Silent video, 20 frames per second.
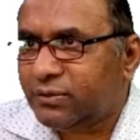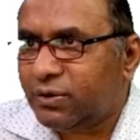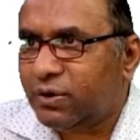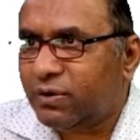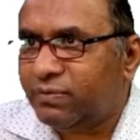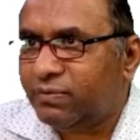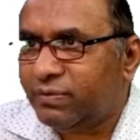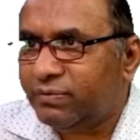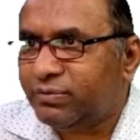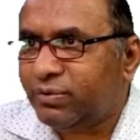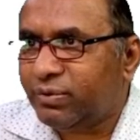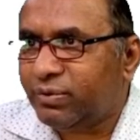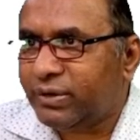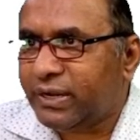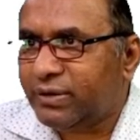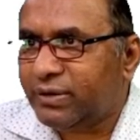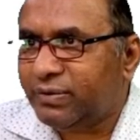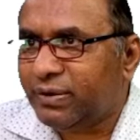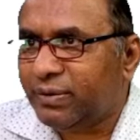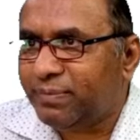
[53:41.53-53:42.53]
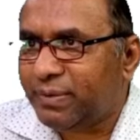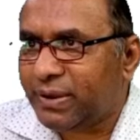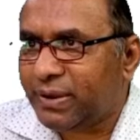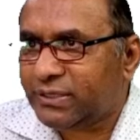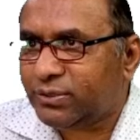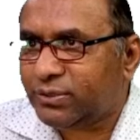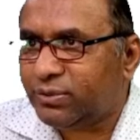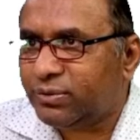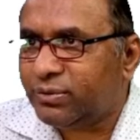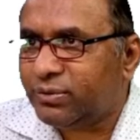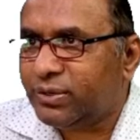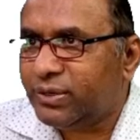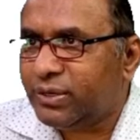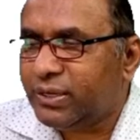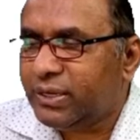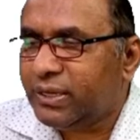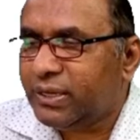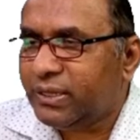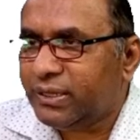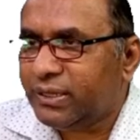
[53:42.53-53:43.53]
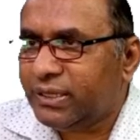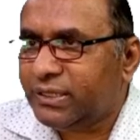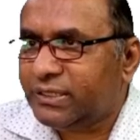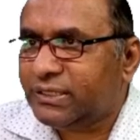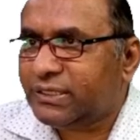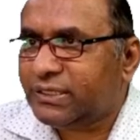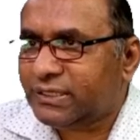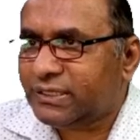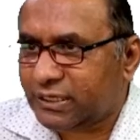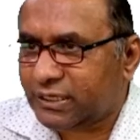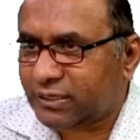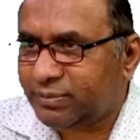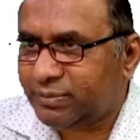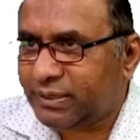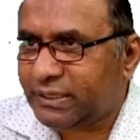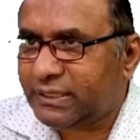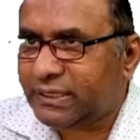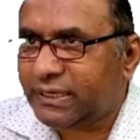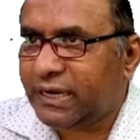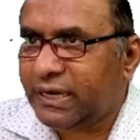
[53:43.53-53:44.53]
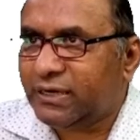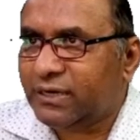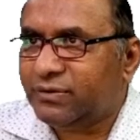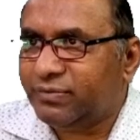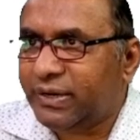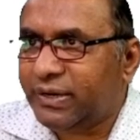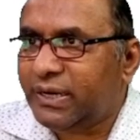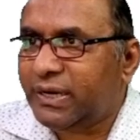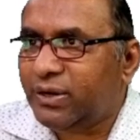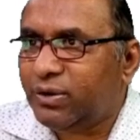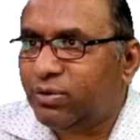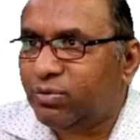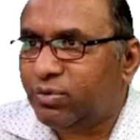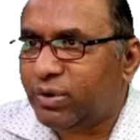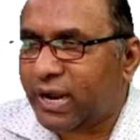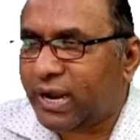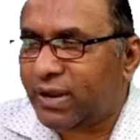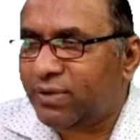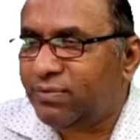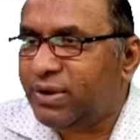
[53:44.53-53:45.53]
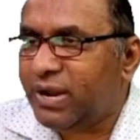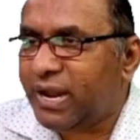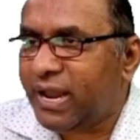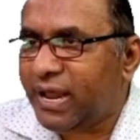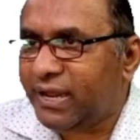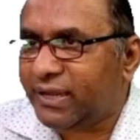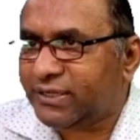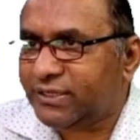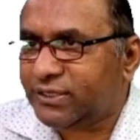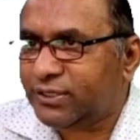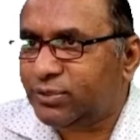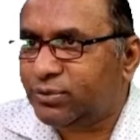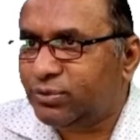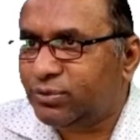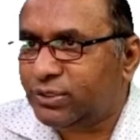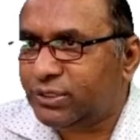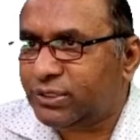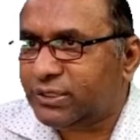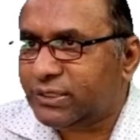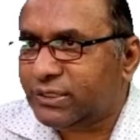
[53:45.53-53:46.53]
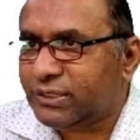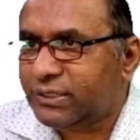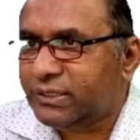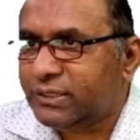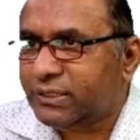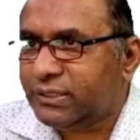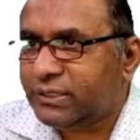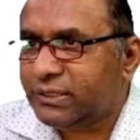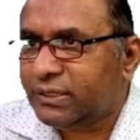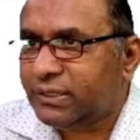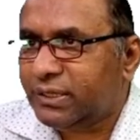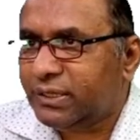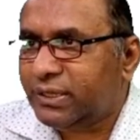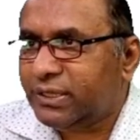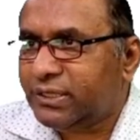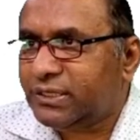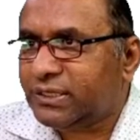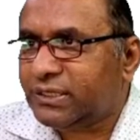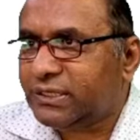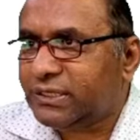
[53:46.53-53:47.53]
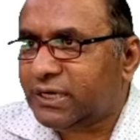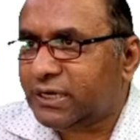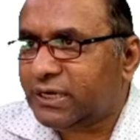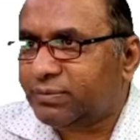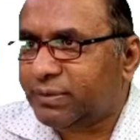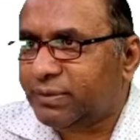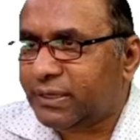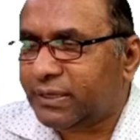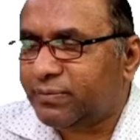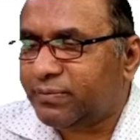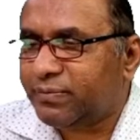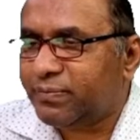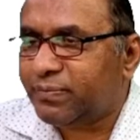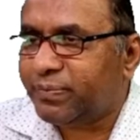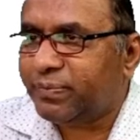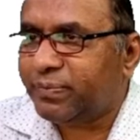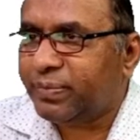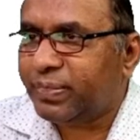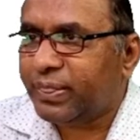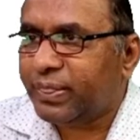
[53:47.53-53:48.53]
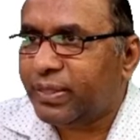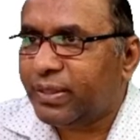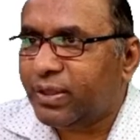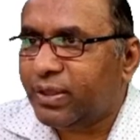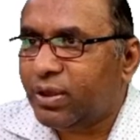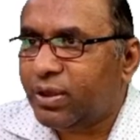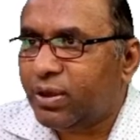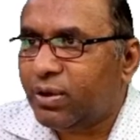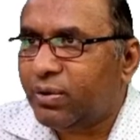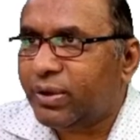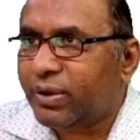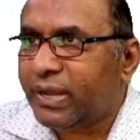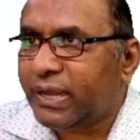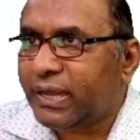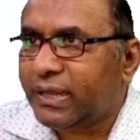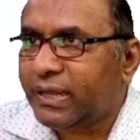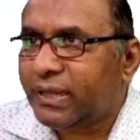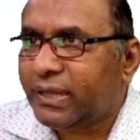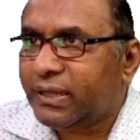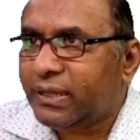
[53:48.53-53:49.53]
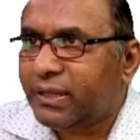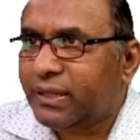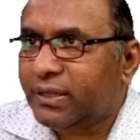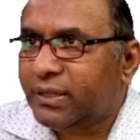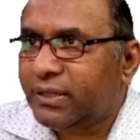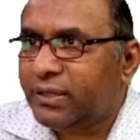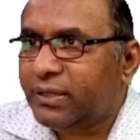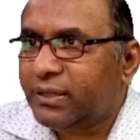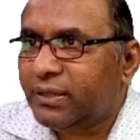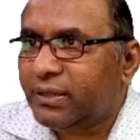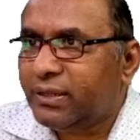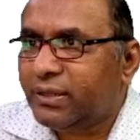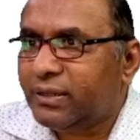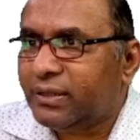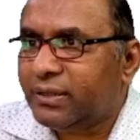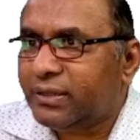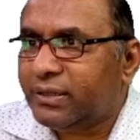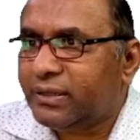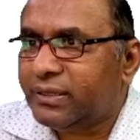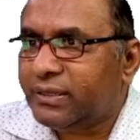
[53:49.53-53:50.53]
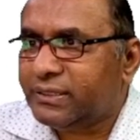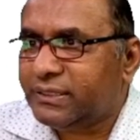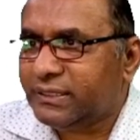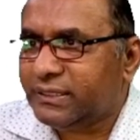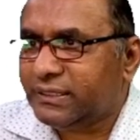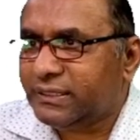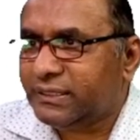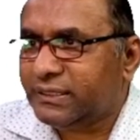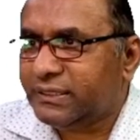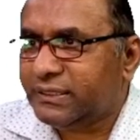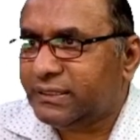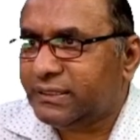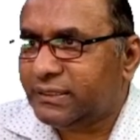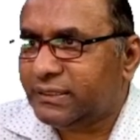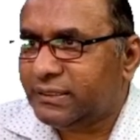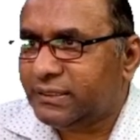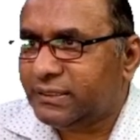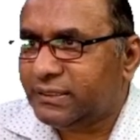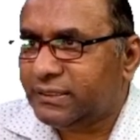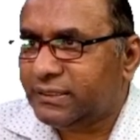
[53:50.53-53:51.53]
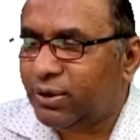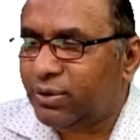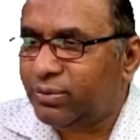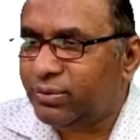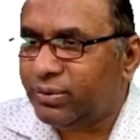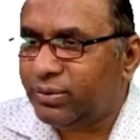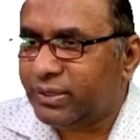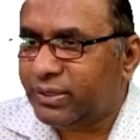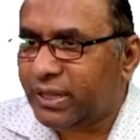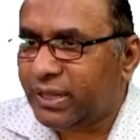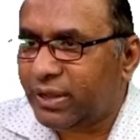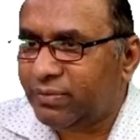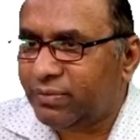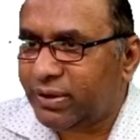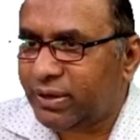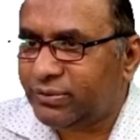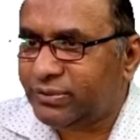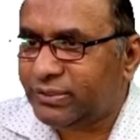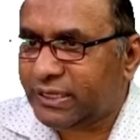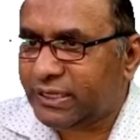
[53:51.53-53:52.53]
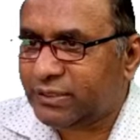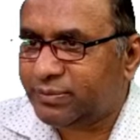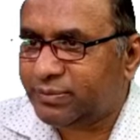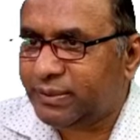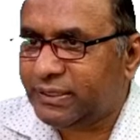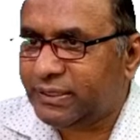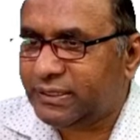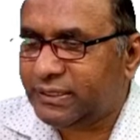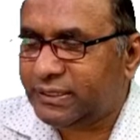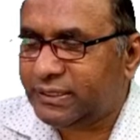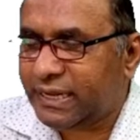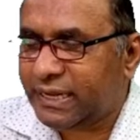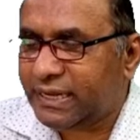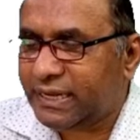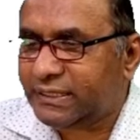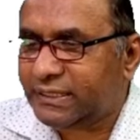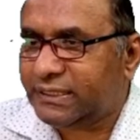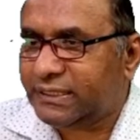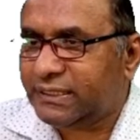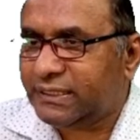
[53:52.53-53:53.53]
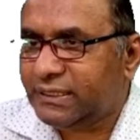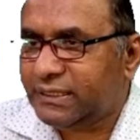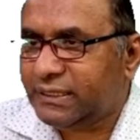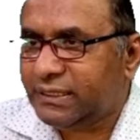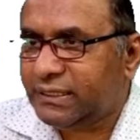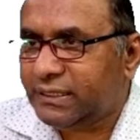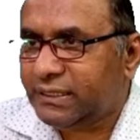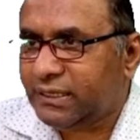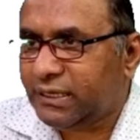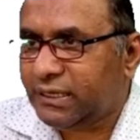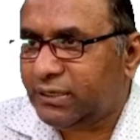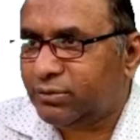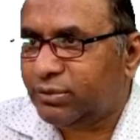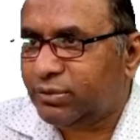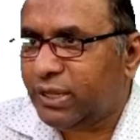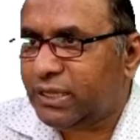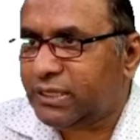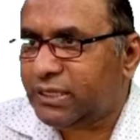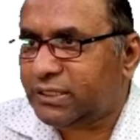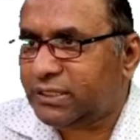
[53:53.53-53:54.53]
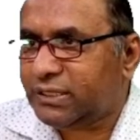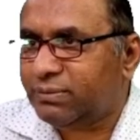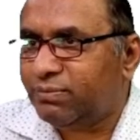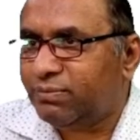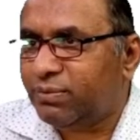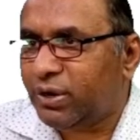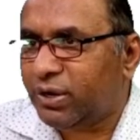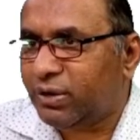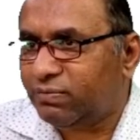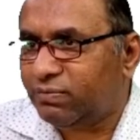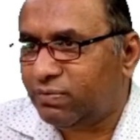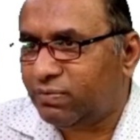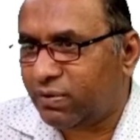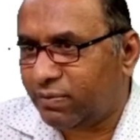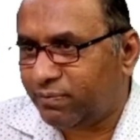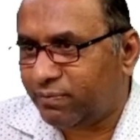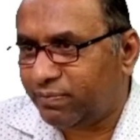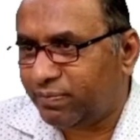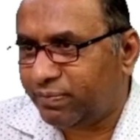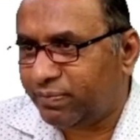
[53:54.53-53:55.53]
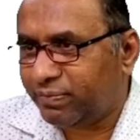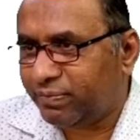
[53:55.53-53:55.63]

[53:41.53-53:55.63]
of fifth order will pass through this statement, and when I will execute this statement, okay, see, now the values has been changed into the symbolic form,